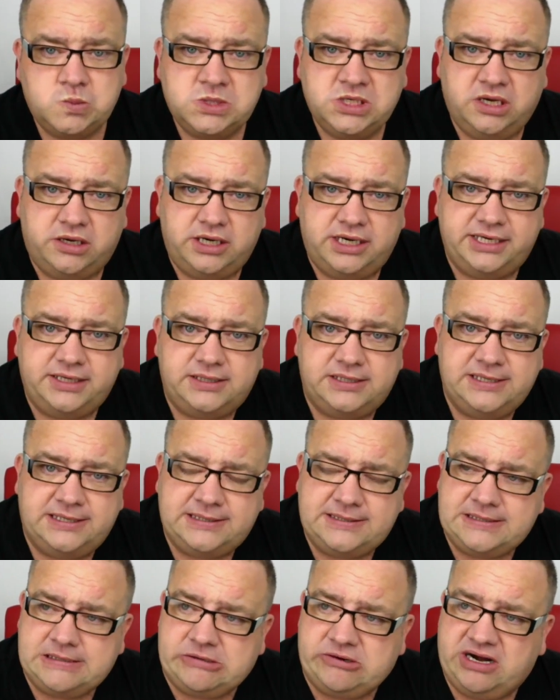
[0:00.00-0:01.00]
All right, yeah.
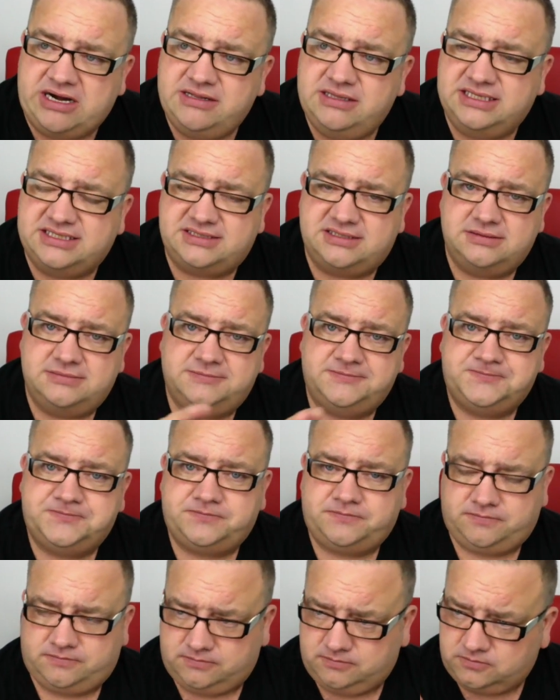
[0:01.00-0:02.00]
Right, listen.
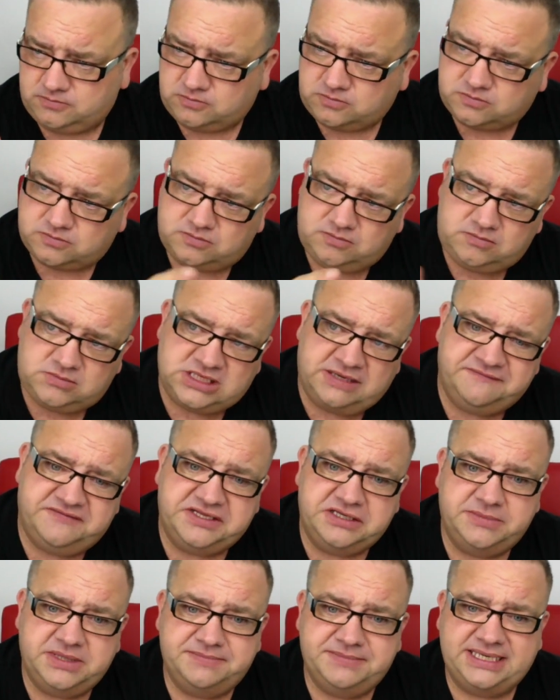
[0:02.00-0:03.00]
I'm
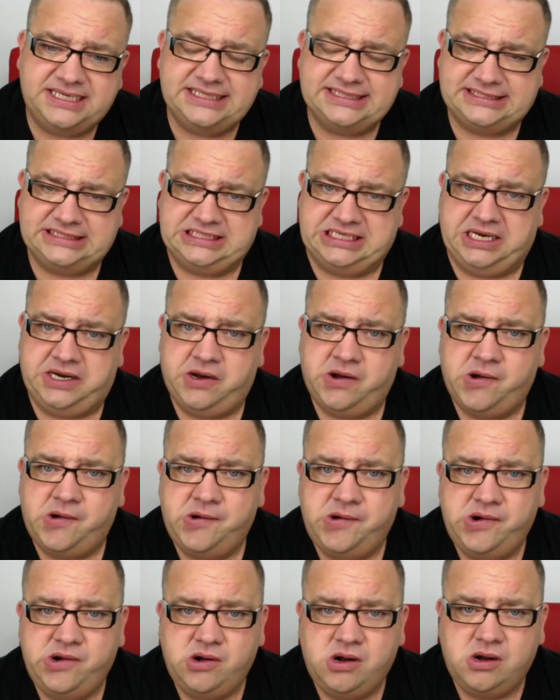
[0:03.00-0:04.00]
feeling a bit better today.
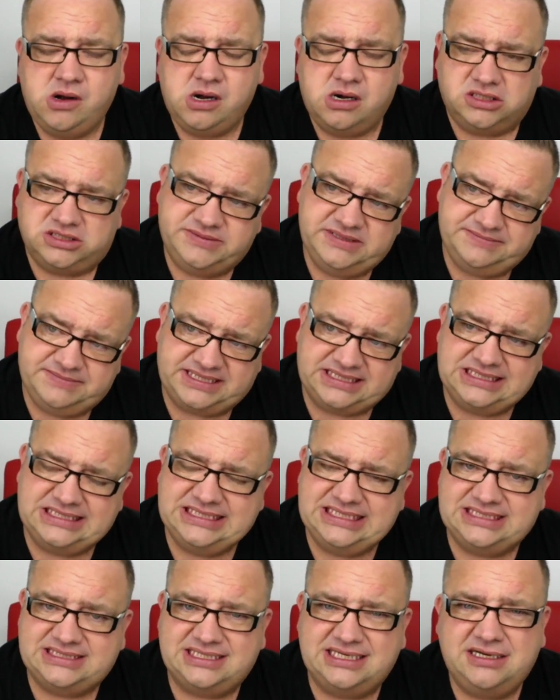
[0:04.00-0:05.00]
I was a bit badly
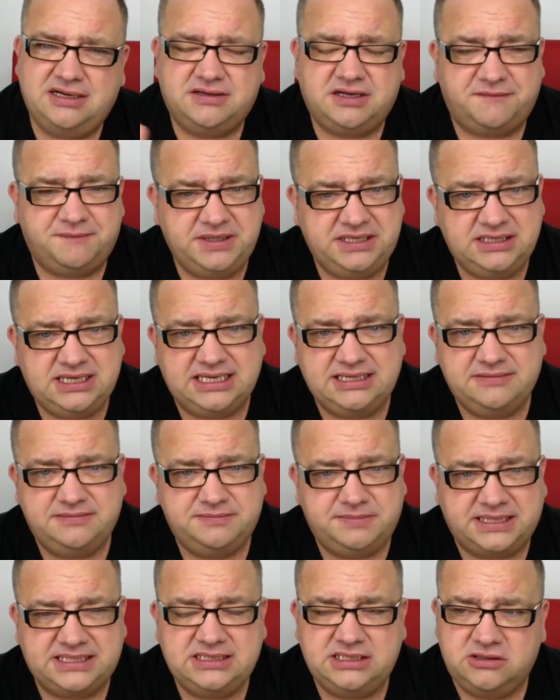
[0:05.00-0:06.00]
yesterday. I've been like
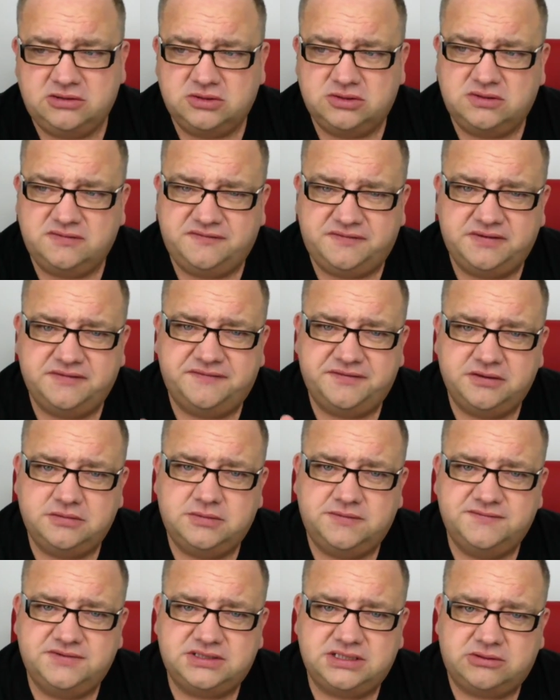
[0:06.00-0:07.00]
badly on and off for a few
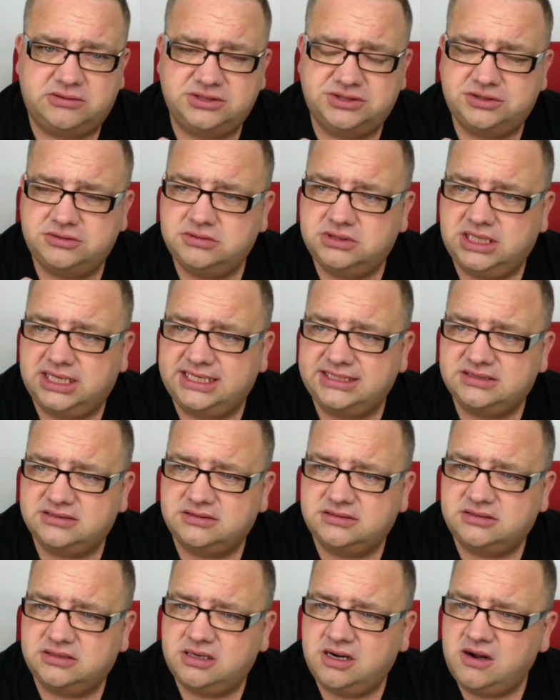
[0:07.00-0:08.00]
months now, as you guys
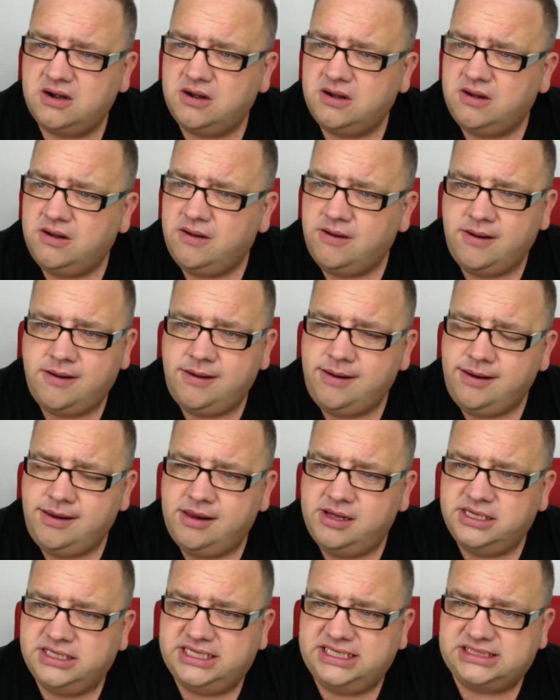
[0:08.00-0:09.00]
know.
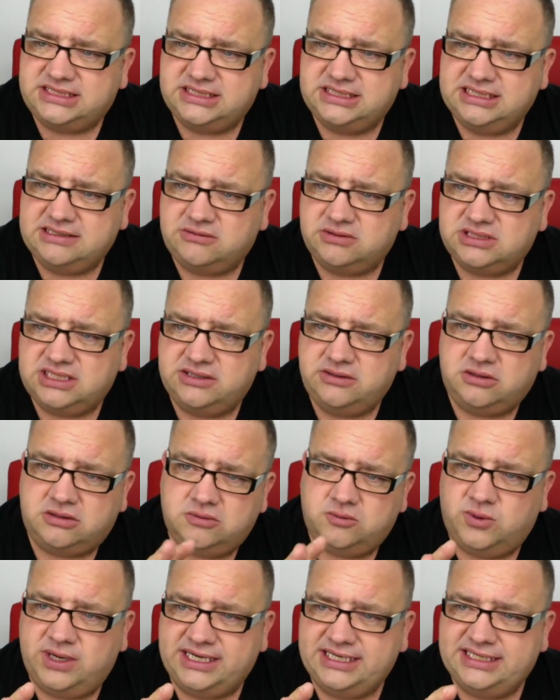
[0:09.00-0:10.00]
Yesterday I was like all
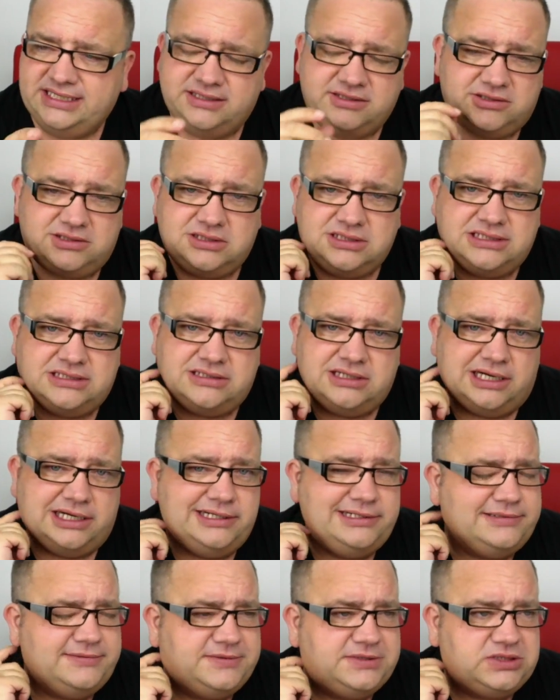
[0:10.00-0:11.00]
wangy and all that, right?
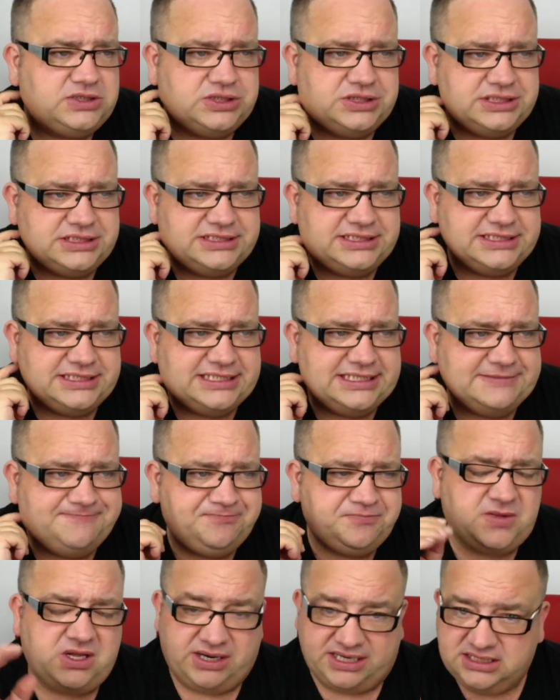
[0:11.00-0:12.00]
So today,
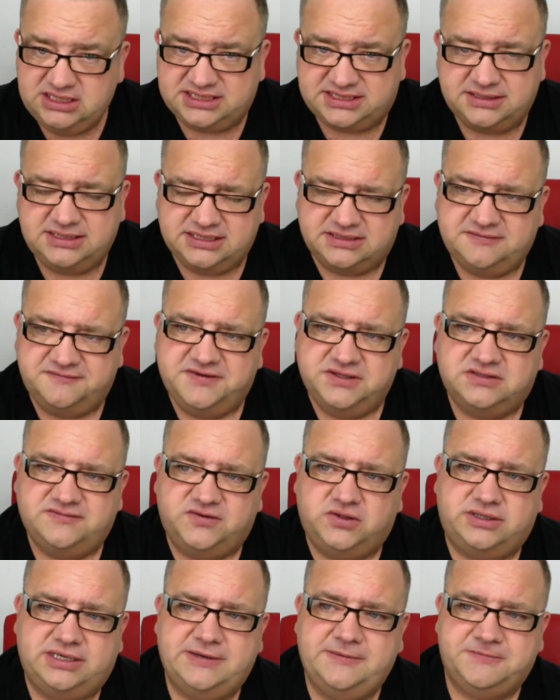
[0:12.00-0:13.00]
all right, listen. First of
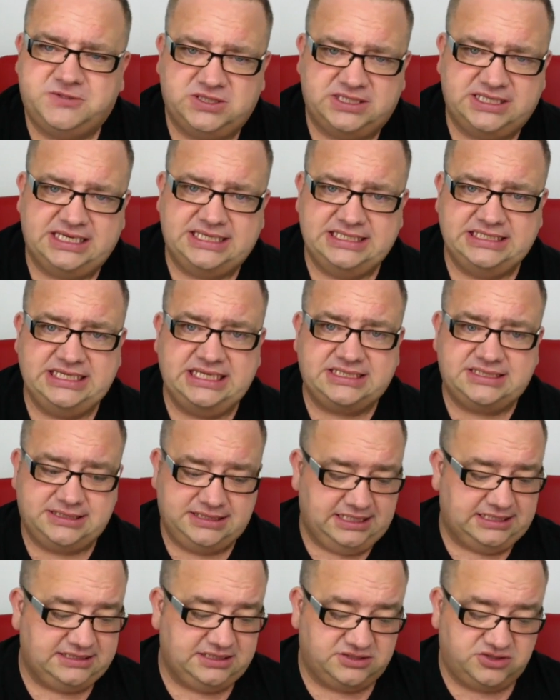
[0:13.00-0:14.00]
all, right, so
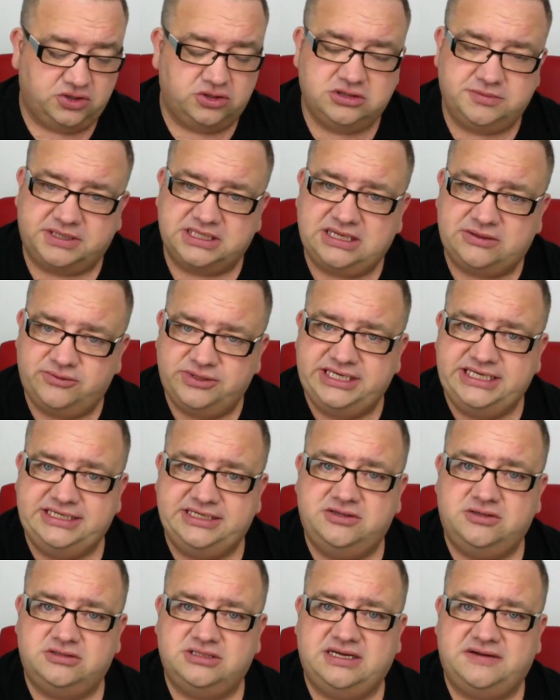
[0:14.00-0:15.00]
yesterday I told you about that
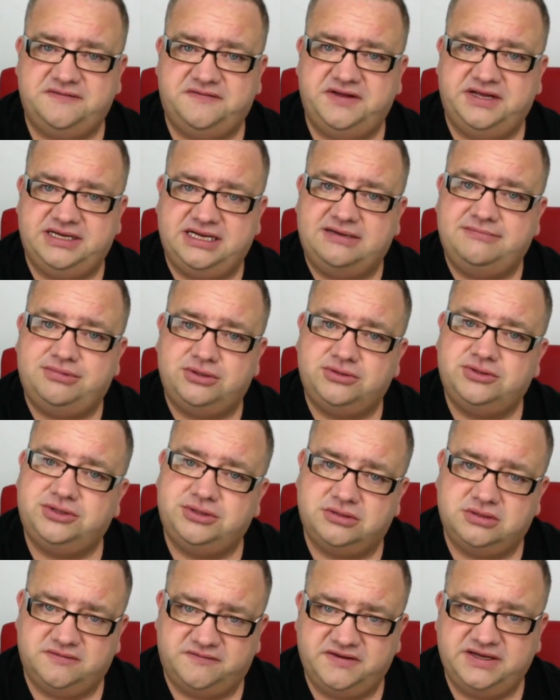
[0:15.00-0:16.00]
reading on that thing, that blood
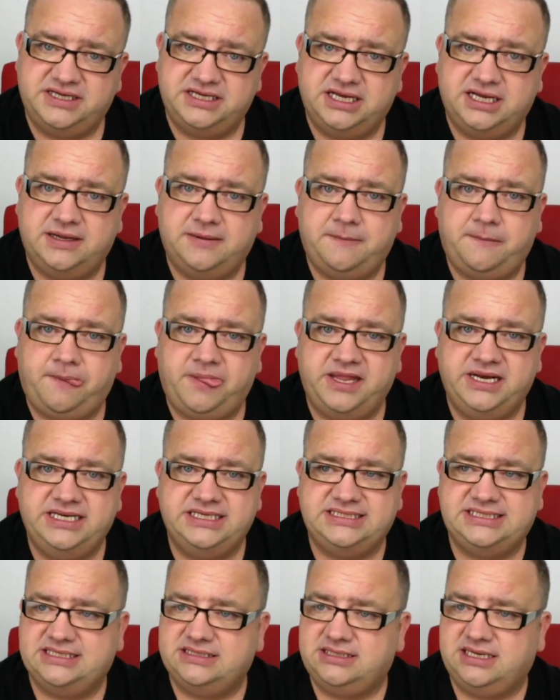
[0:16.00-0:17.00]
sugar thing, yeah? And it
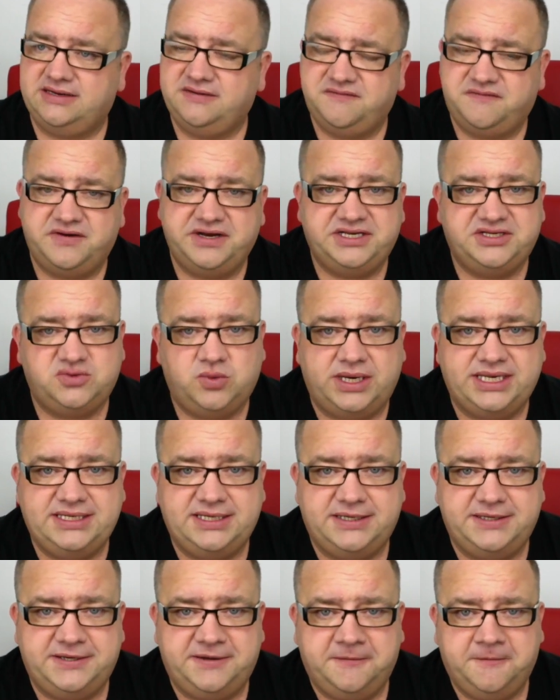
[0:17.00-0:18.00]
said like 320.
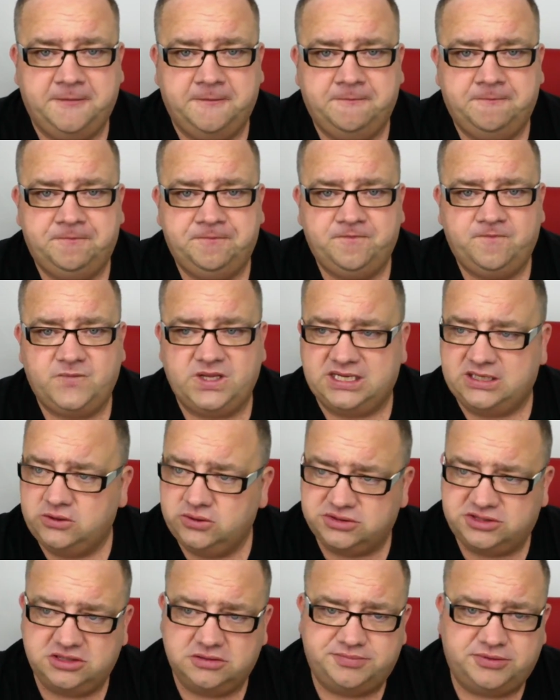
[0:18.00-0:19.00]
And I
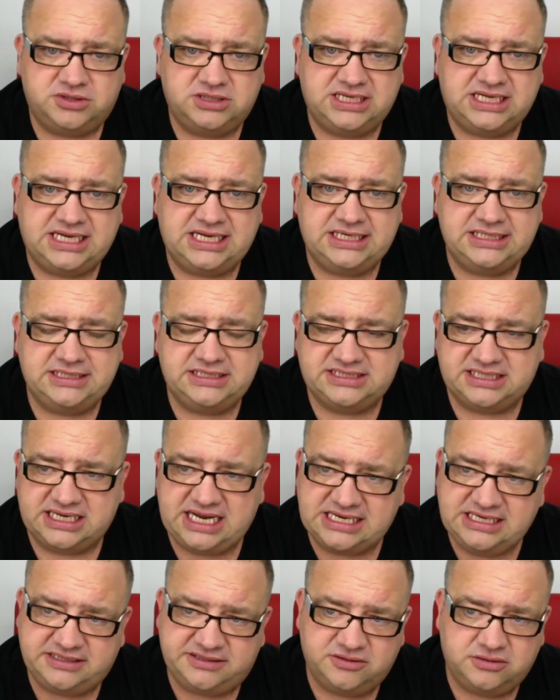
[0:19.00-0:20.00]
looked it up online and it said
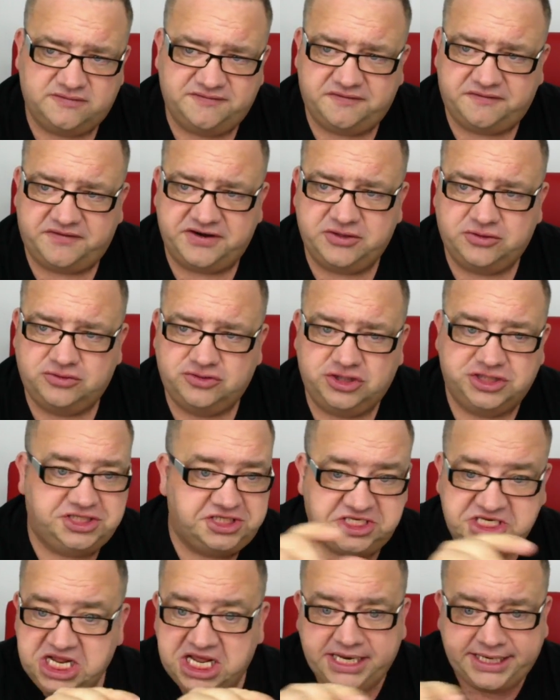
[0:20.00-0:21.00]
anything over
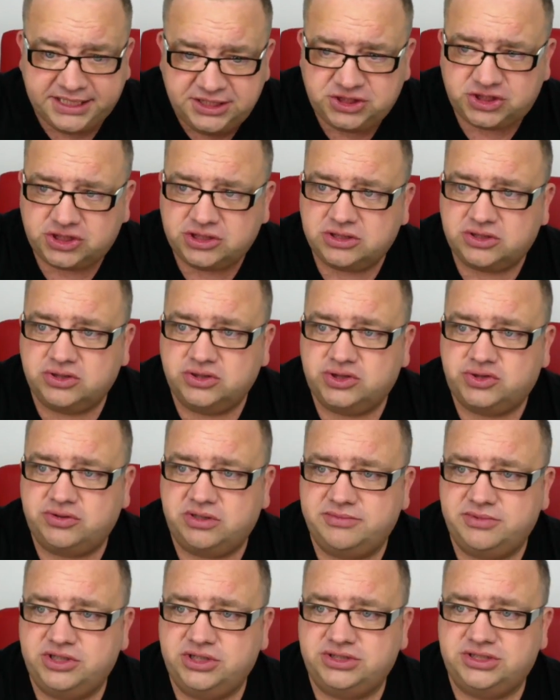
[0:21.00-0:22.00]
300, danger, go to
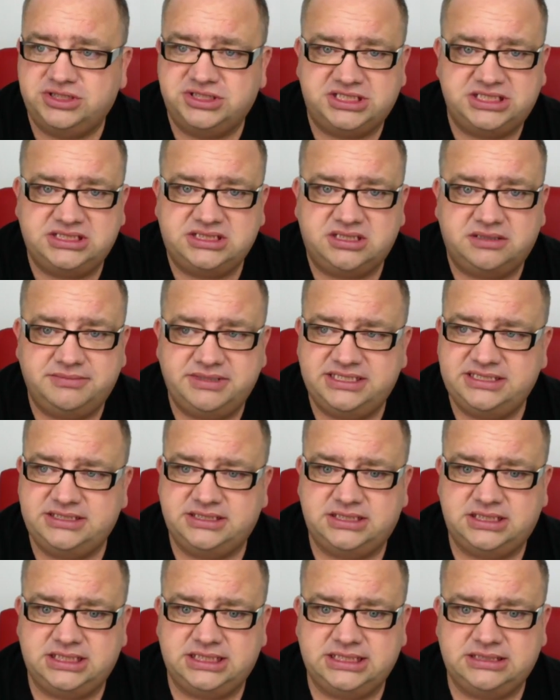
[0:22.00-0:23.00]
emergencies
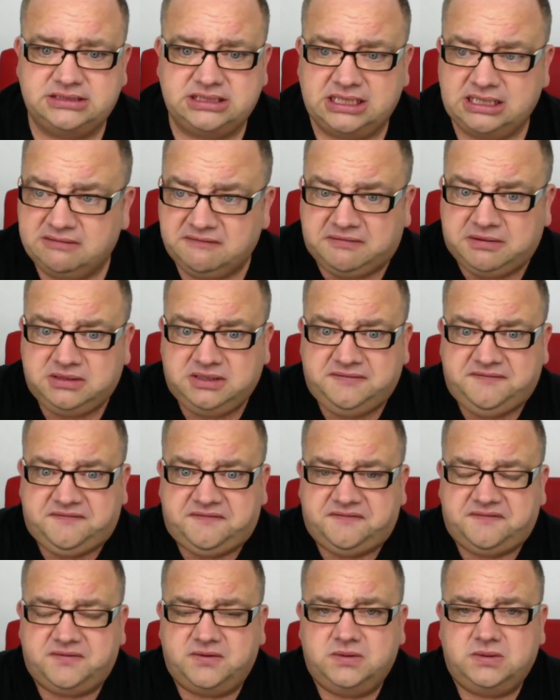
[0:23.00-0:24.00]
immediately. I was like, what the
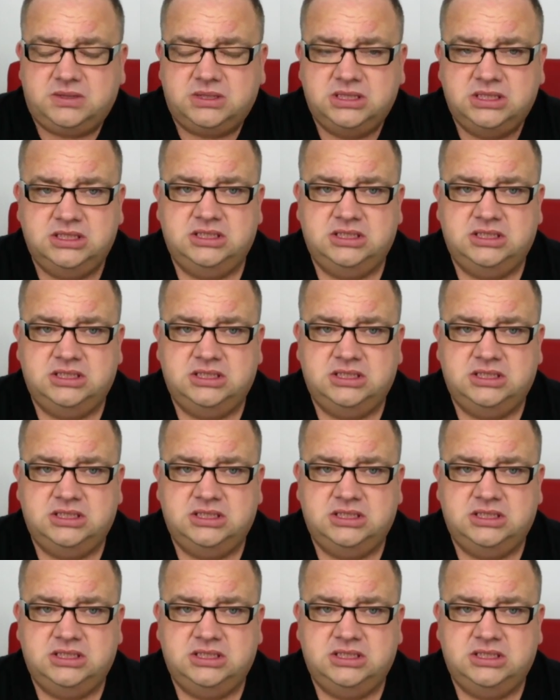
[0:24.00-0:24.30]
fuck?